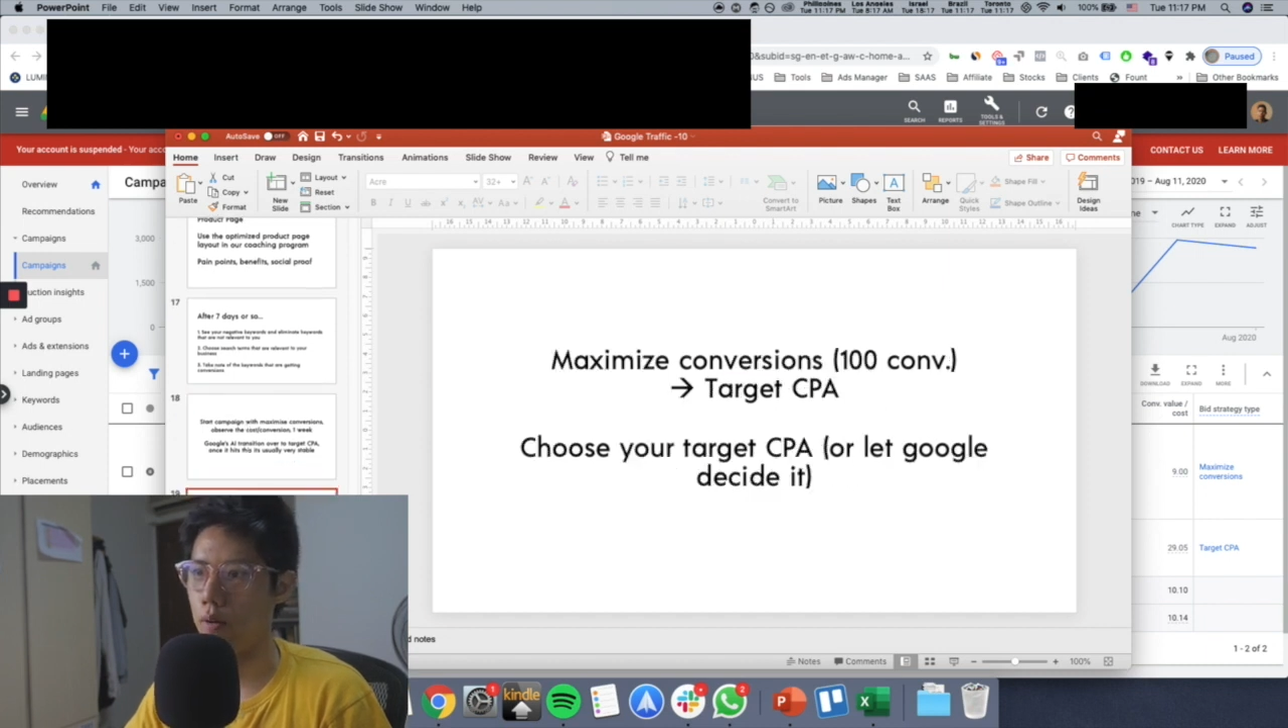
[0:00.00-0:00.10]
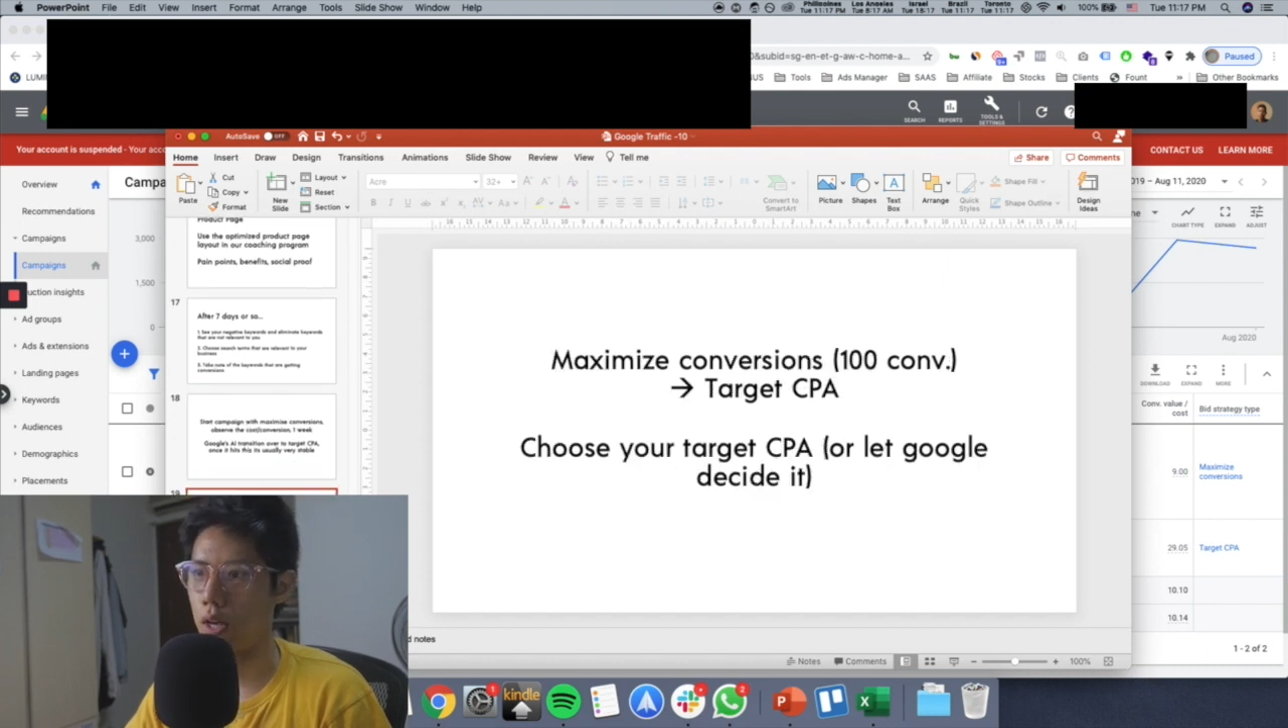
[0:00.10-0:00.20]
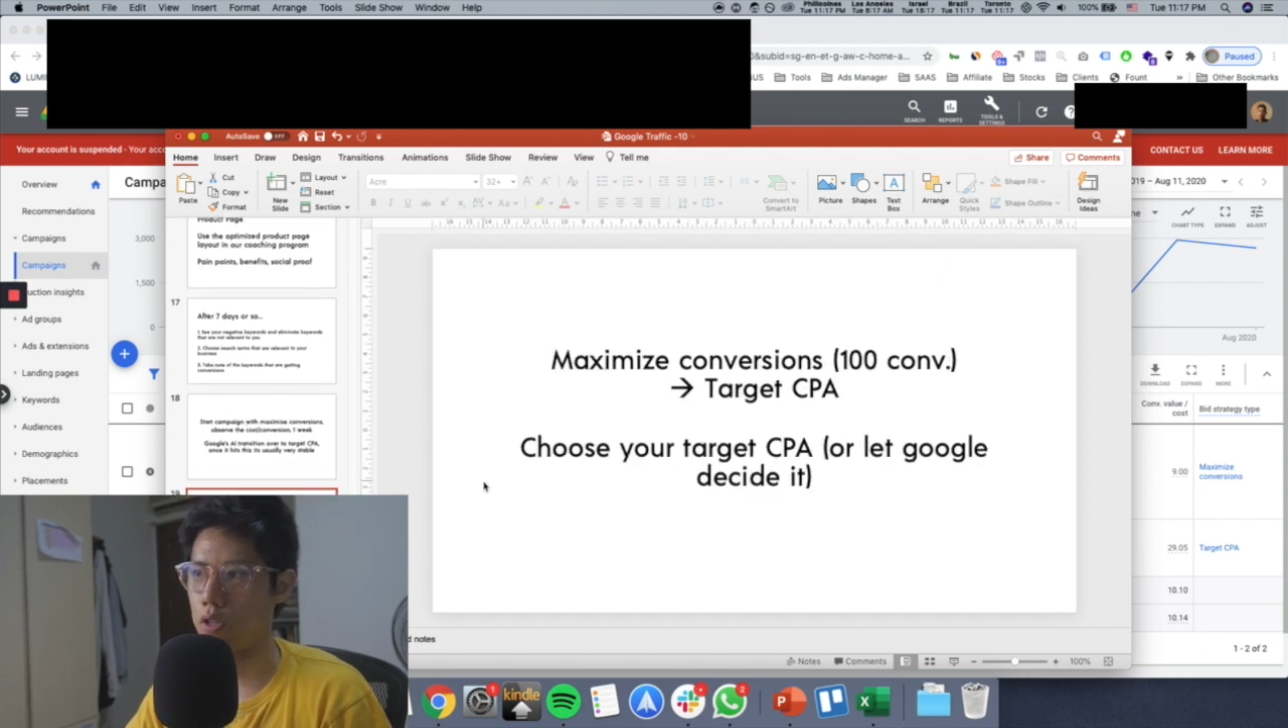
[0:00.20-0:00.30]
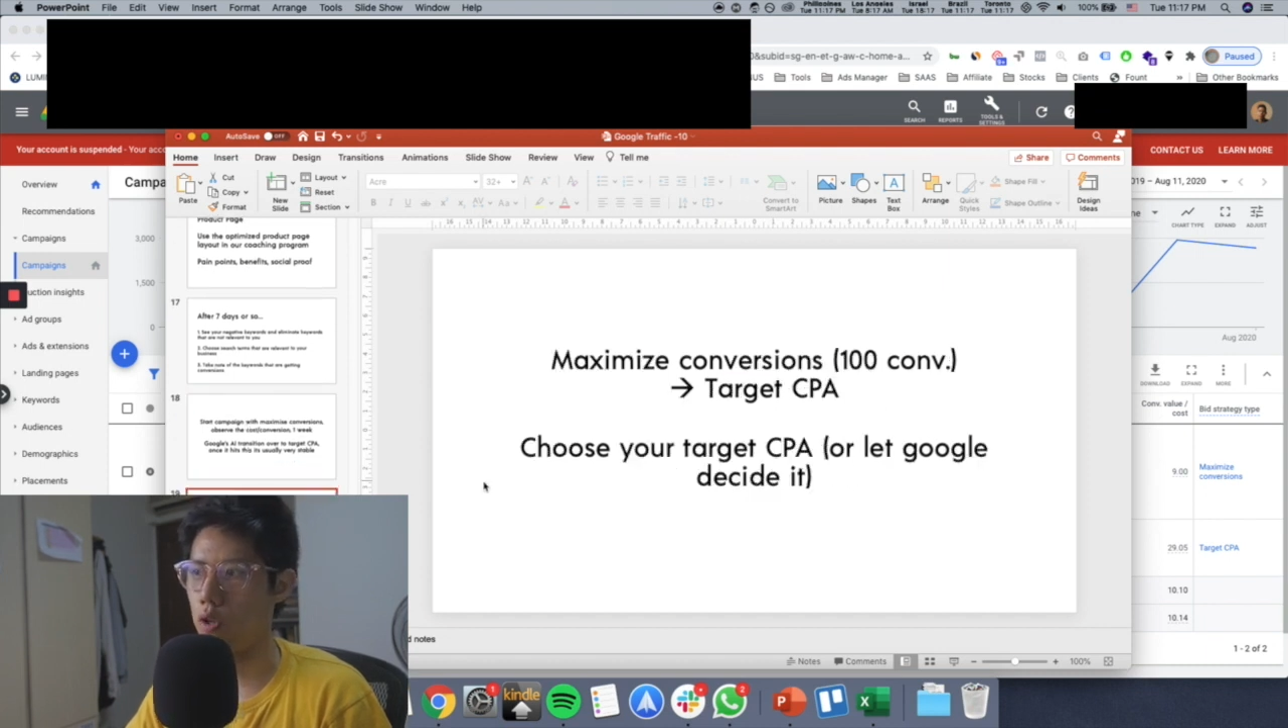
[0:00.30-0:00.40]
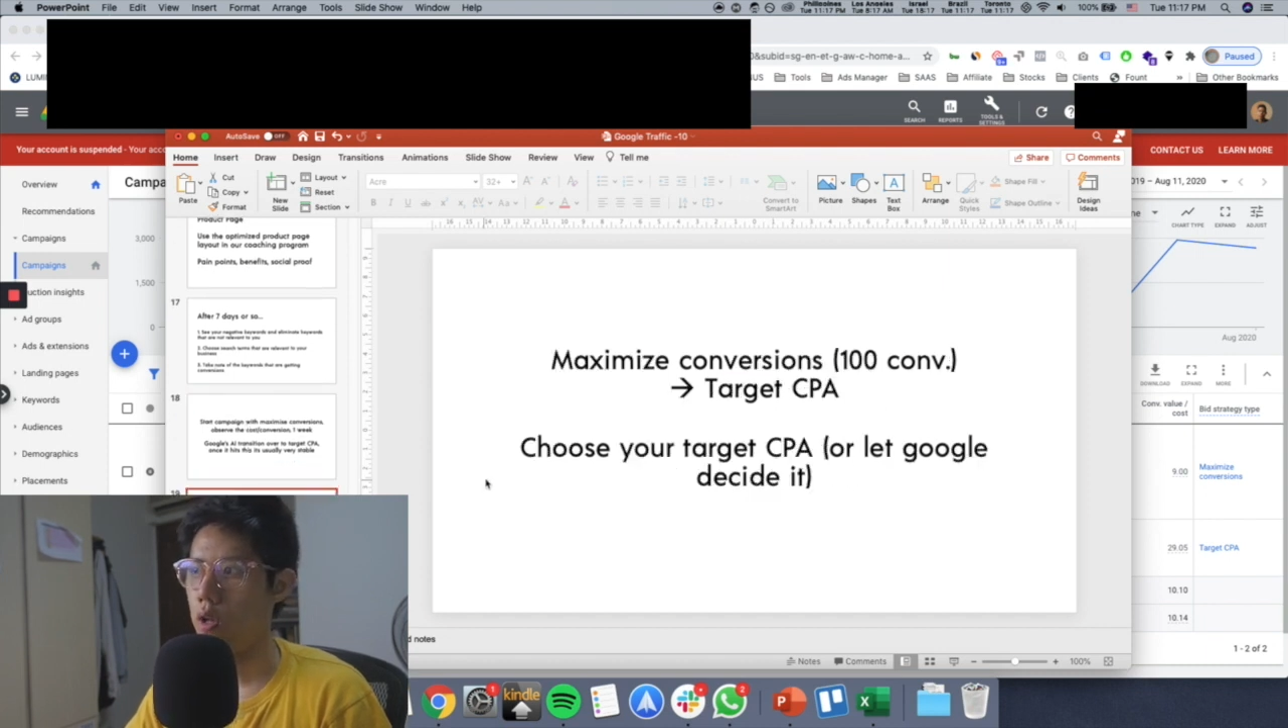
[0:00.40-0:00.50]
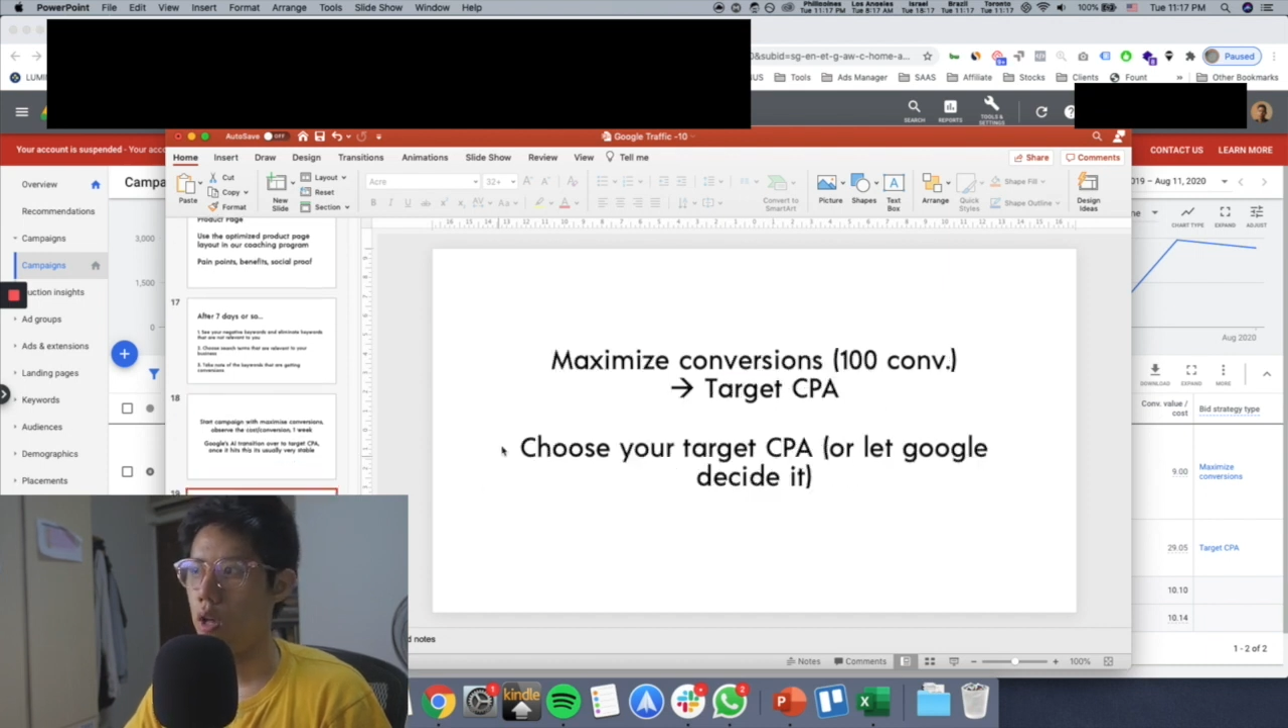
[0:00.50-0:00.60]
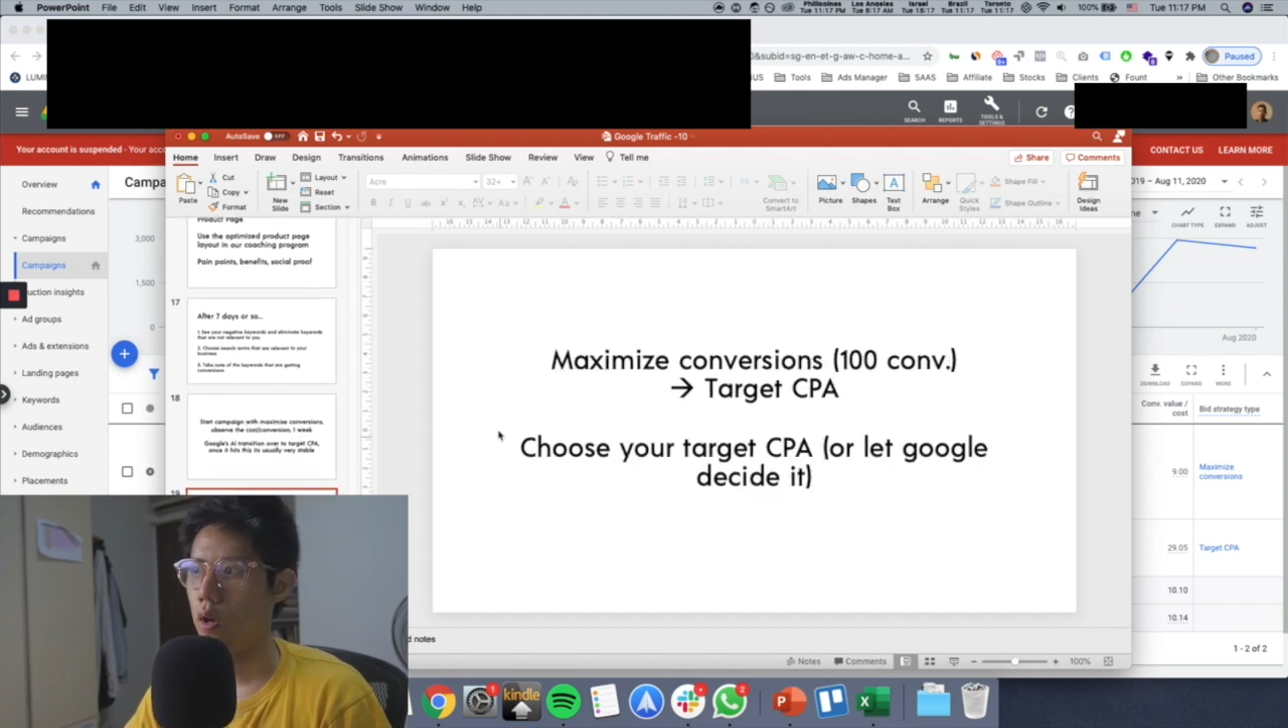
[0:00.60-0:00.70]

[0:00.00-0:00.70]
Okay. So